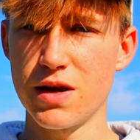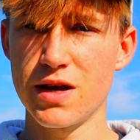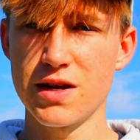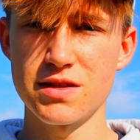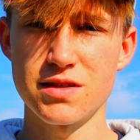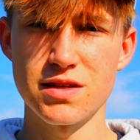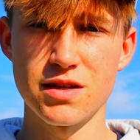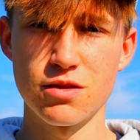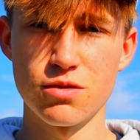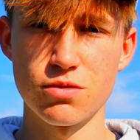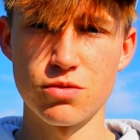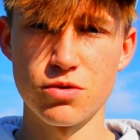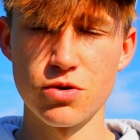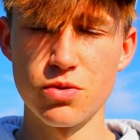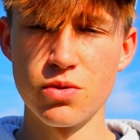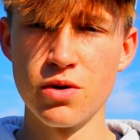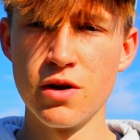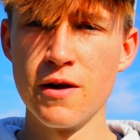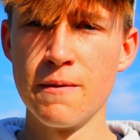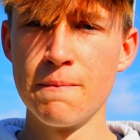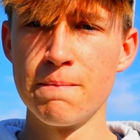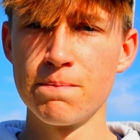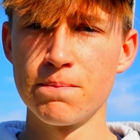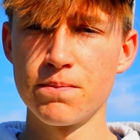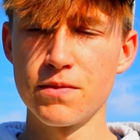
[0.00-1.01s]
passing through.
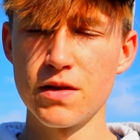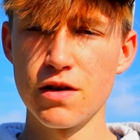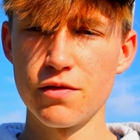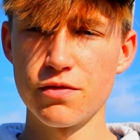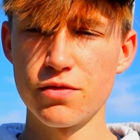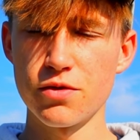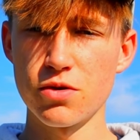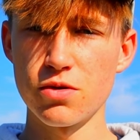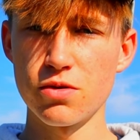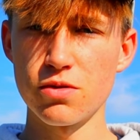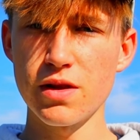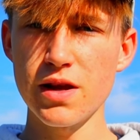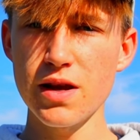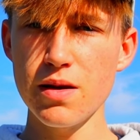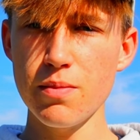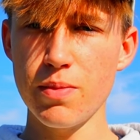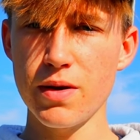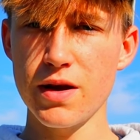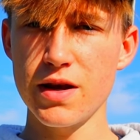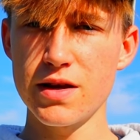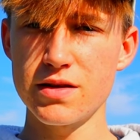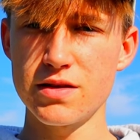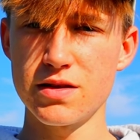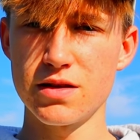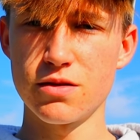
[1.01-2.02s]
If there are light
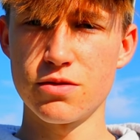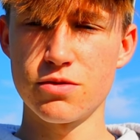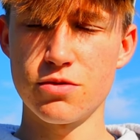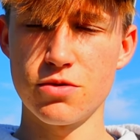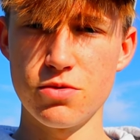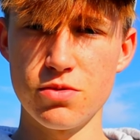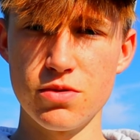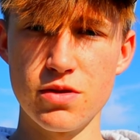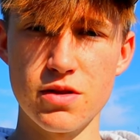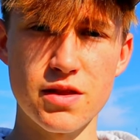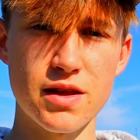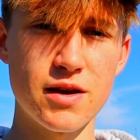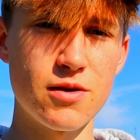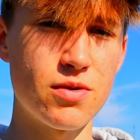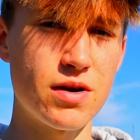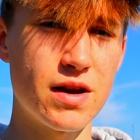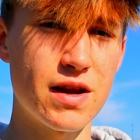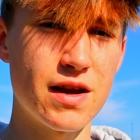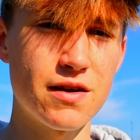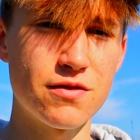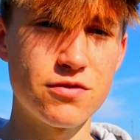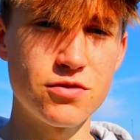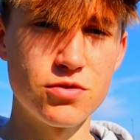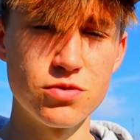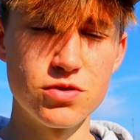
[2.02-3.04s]
passing through, then I would
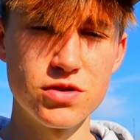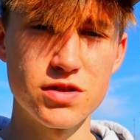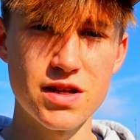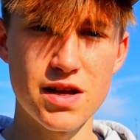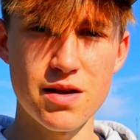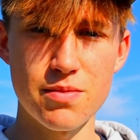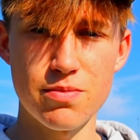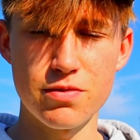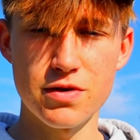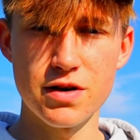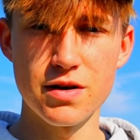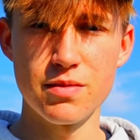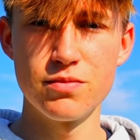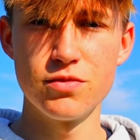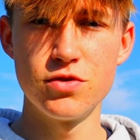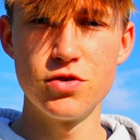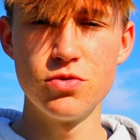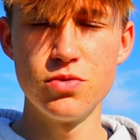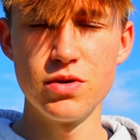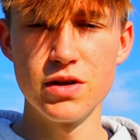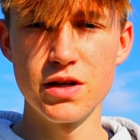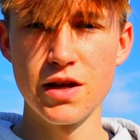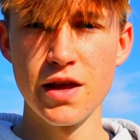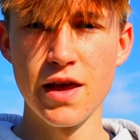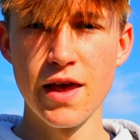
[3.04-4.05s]
have to stop what I'm
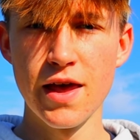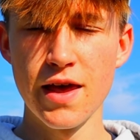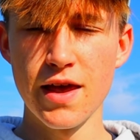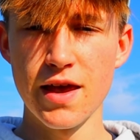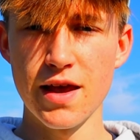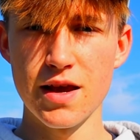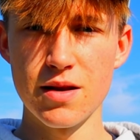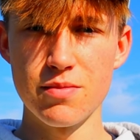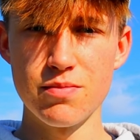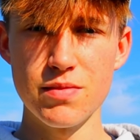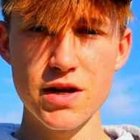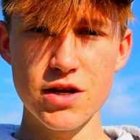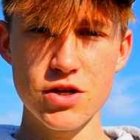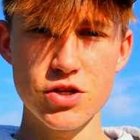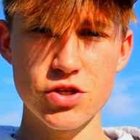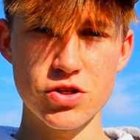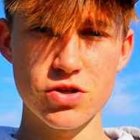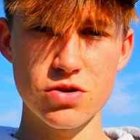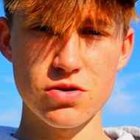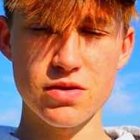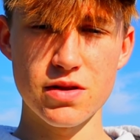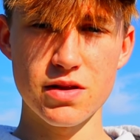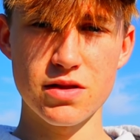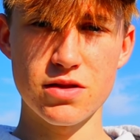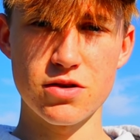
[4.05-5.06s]
doing and make
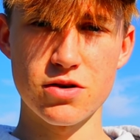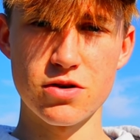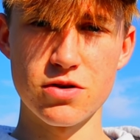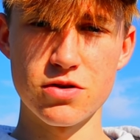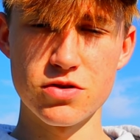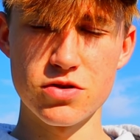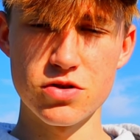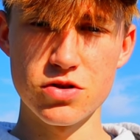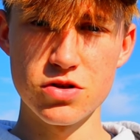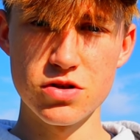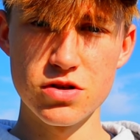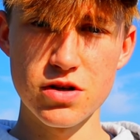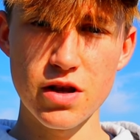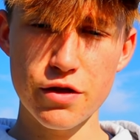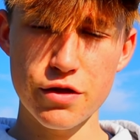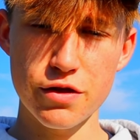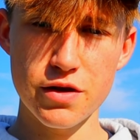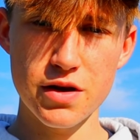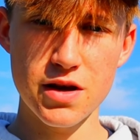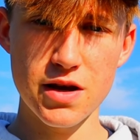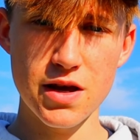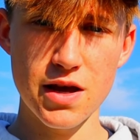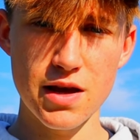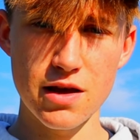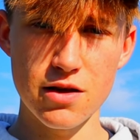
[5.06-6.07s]
sure that there's
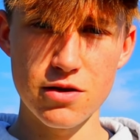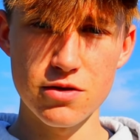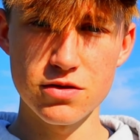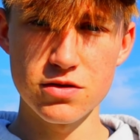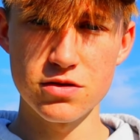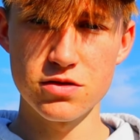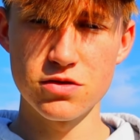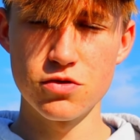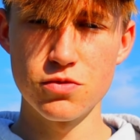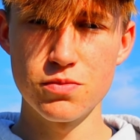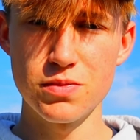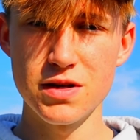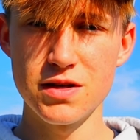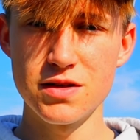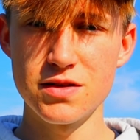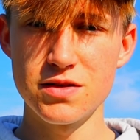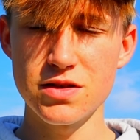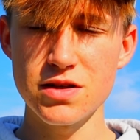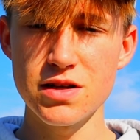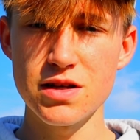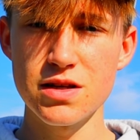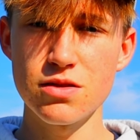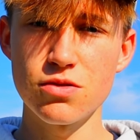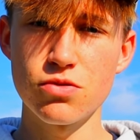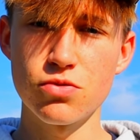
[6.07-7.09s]
nothing else to be
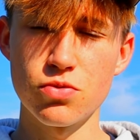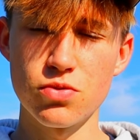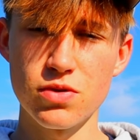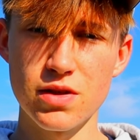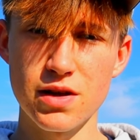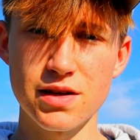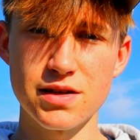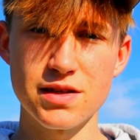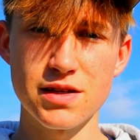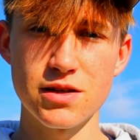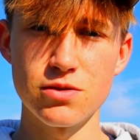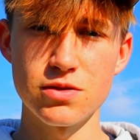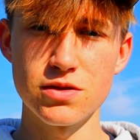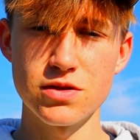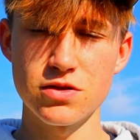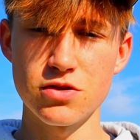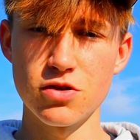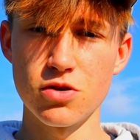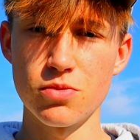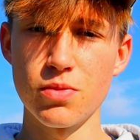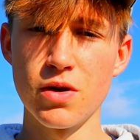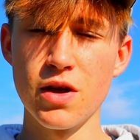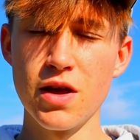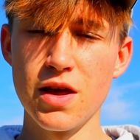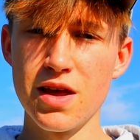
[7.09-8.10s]
seen through that
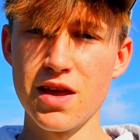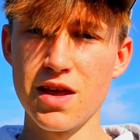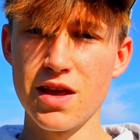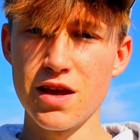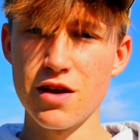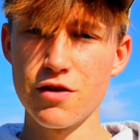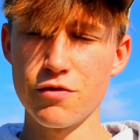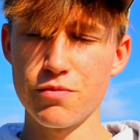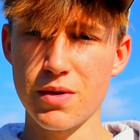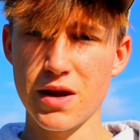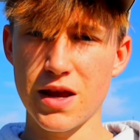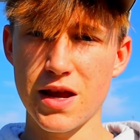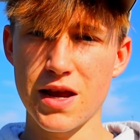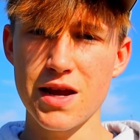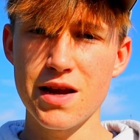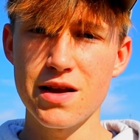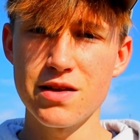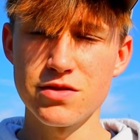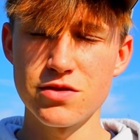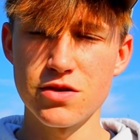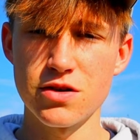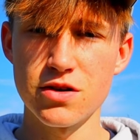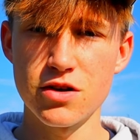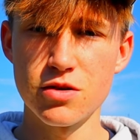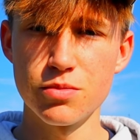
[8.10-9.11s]
telescope. If my
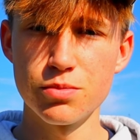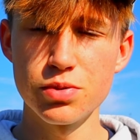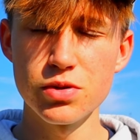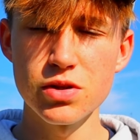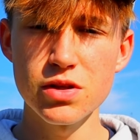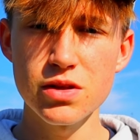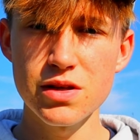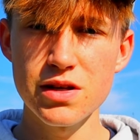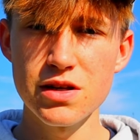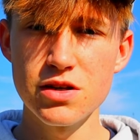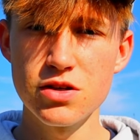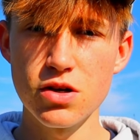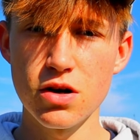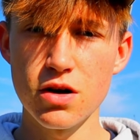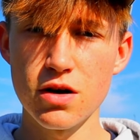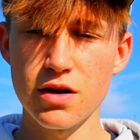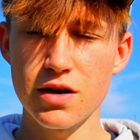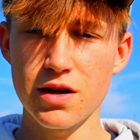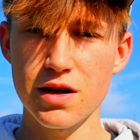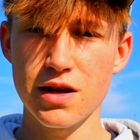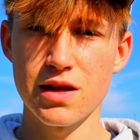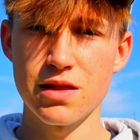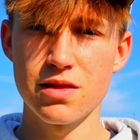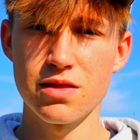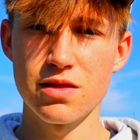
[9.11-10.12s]
hands are completely
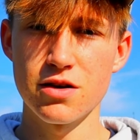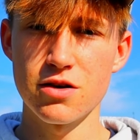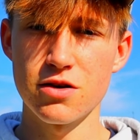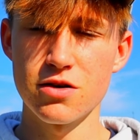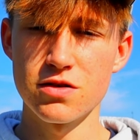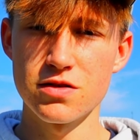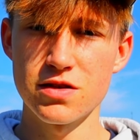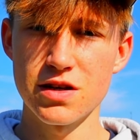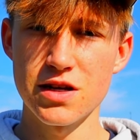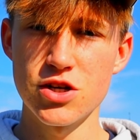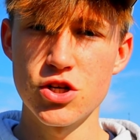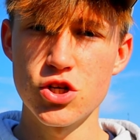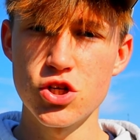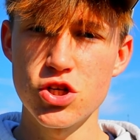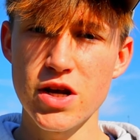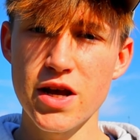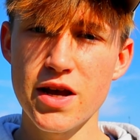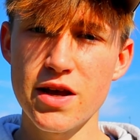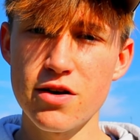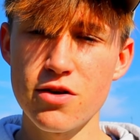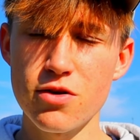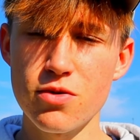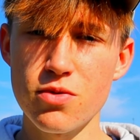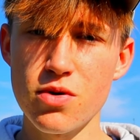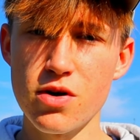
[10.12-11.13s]
dark and there is a
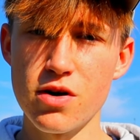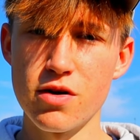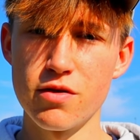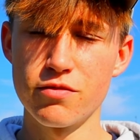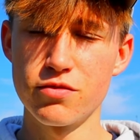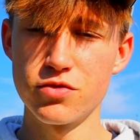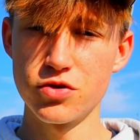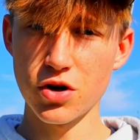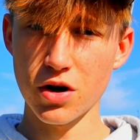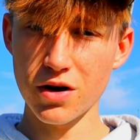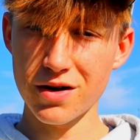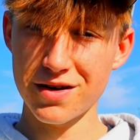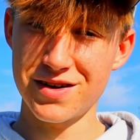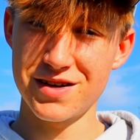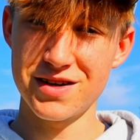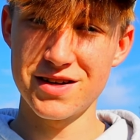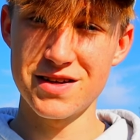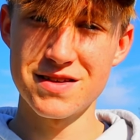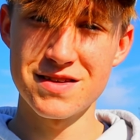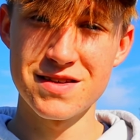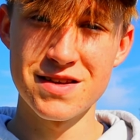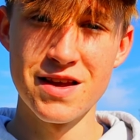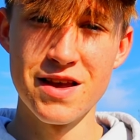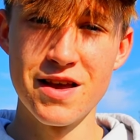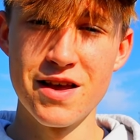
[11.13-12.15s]
shadow of
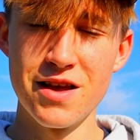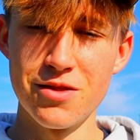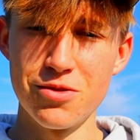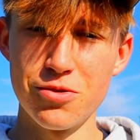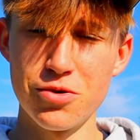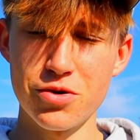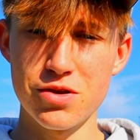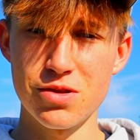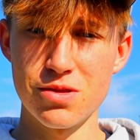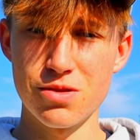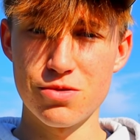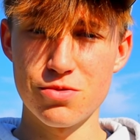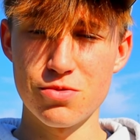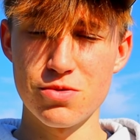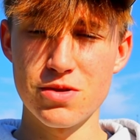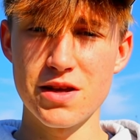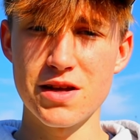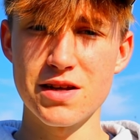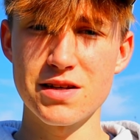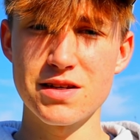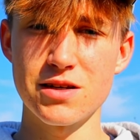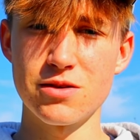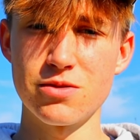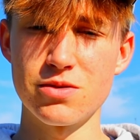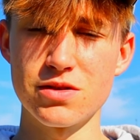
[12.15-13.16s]
darkness looking through
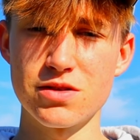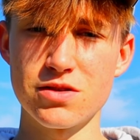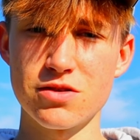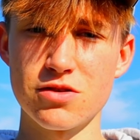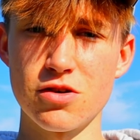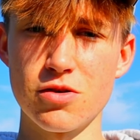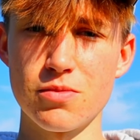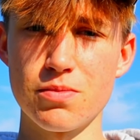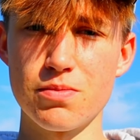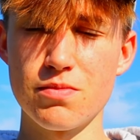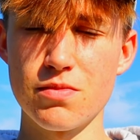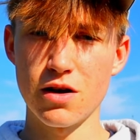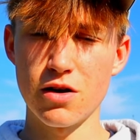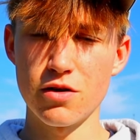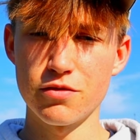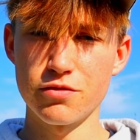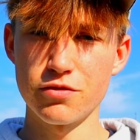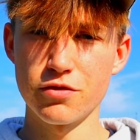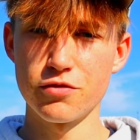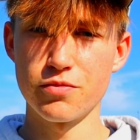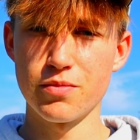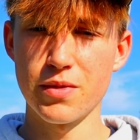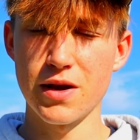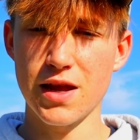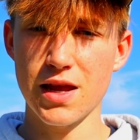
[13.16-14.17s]
that telescope off
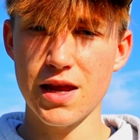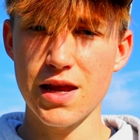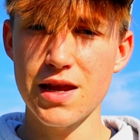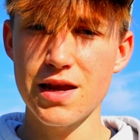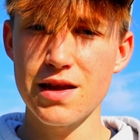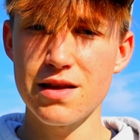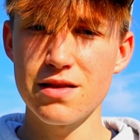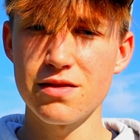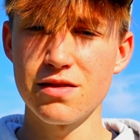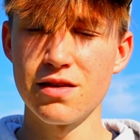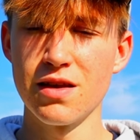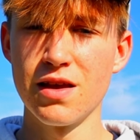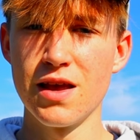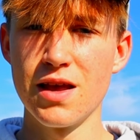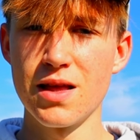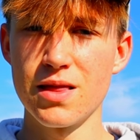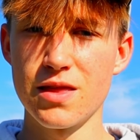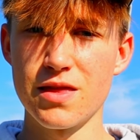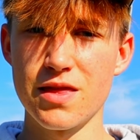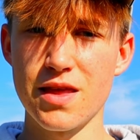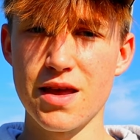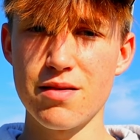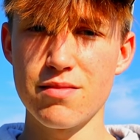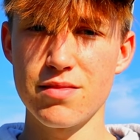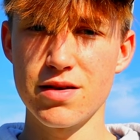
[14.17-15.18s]
of my hands,
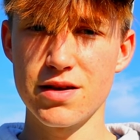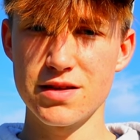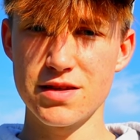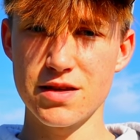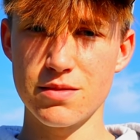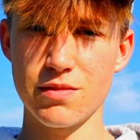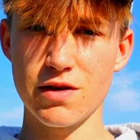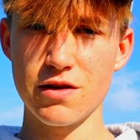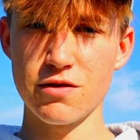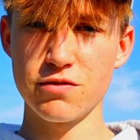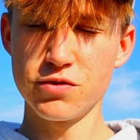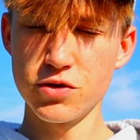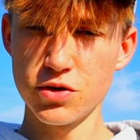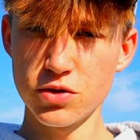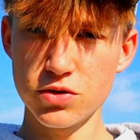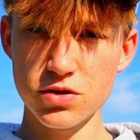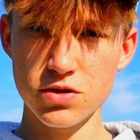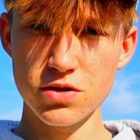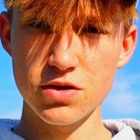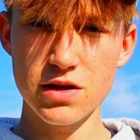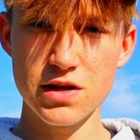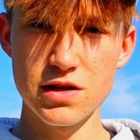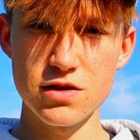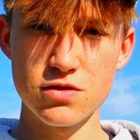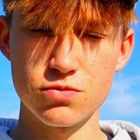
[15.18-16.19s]
then that means that my
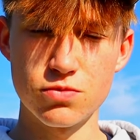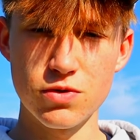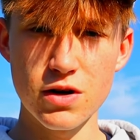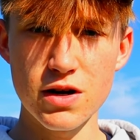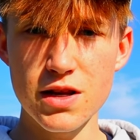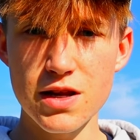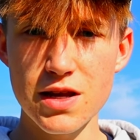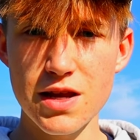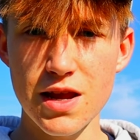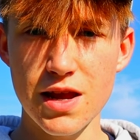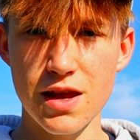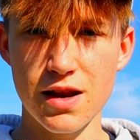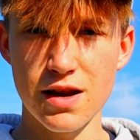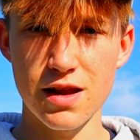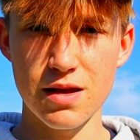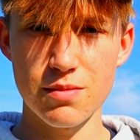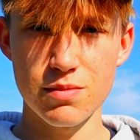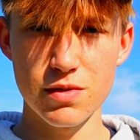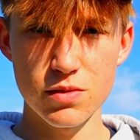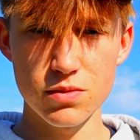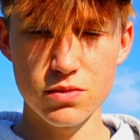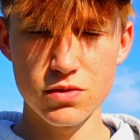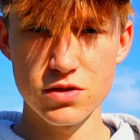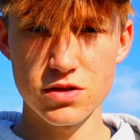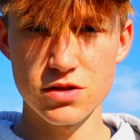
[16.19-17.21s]
filter is ready and
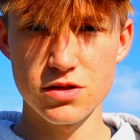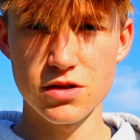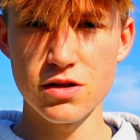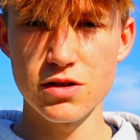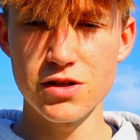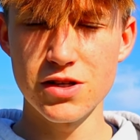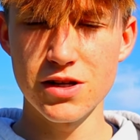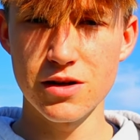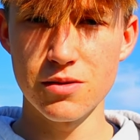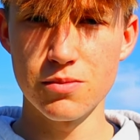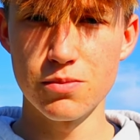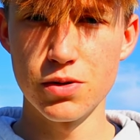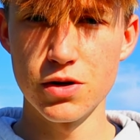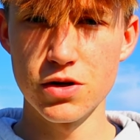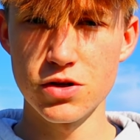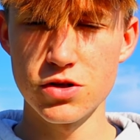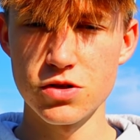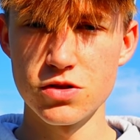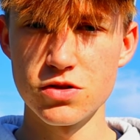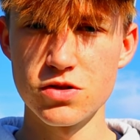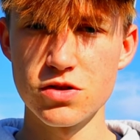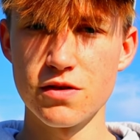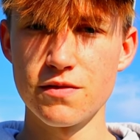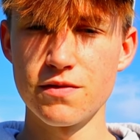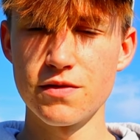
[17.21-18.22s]
I'm able to start taking
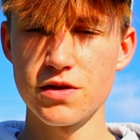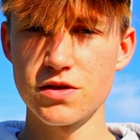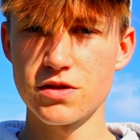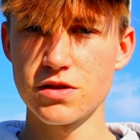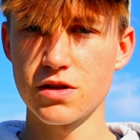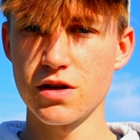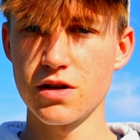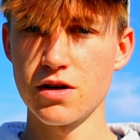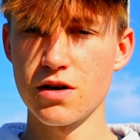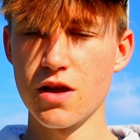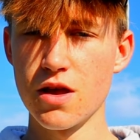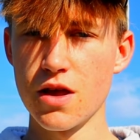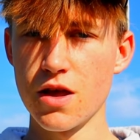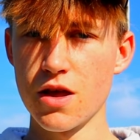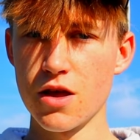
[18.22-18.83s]
pictures of the sun